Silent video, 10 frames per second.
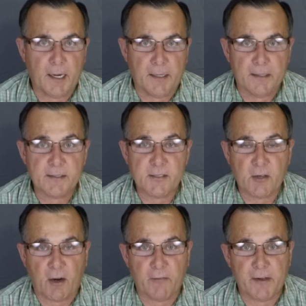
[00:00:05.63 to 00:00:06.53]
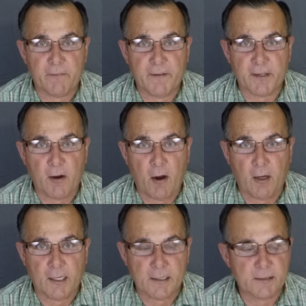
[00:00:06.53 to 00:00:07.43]
Hi, this is Harvey at
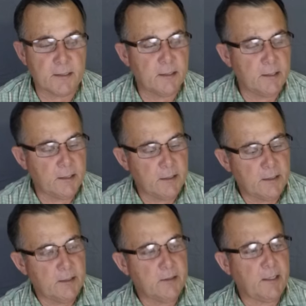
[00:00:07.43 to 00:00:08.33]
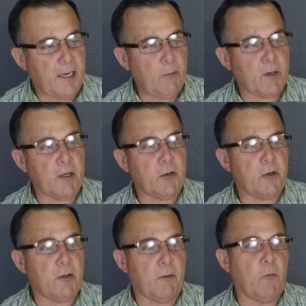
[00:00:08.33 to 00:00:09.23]
Figaholics. Today we're
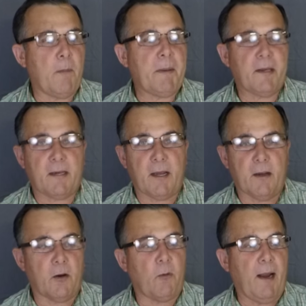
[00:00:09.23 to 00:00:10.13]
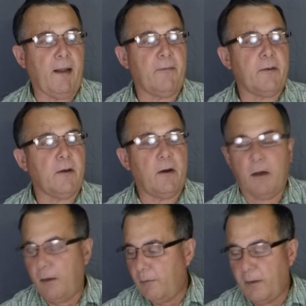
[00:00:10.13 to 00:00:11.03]
going to do a whip and tongue graft
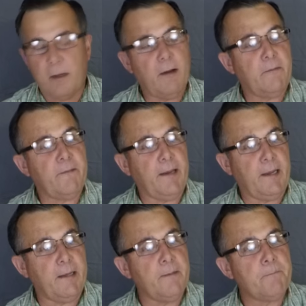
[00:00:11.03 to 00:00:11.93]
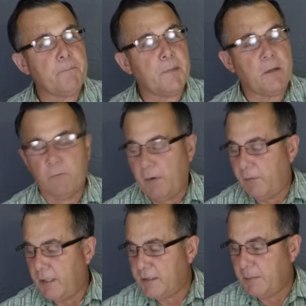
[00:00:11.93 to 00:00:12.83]
on a fig.
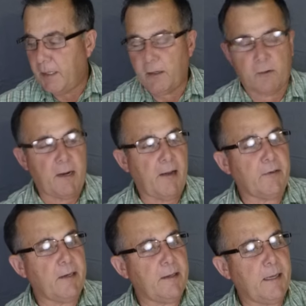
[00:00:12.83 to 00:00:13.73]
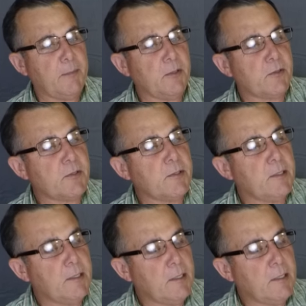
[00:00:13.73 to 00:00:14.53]
We've done some other grafting demos.